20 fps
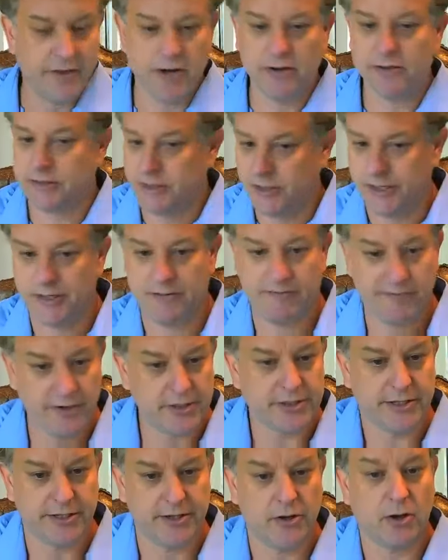those in
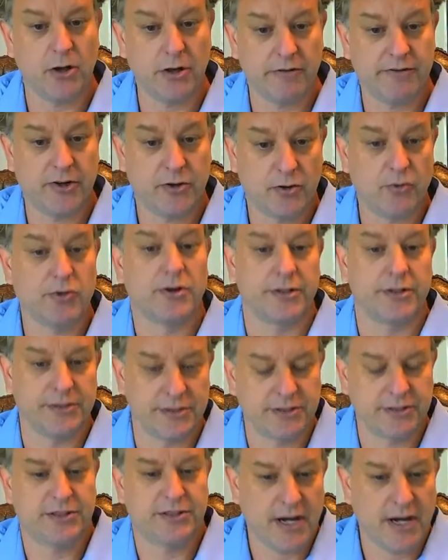virtually all of our
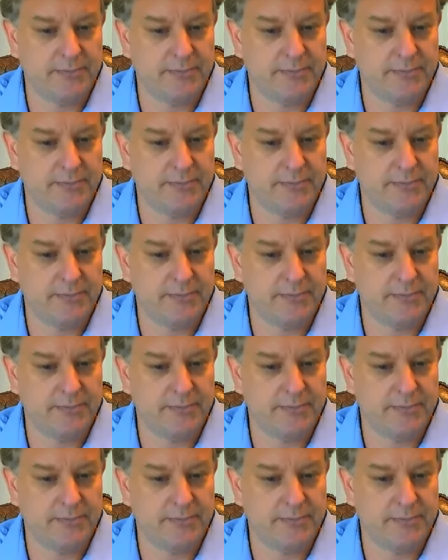organs,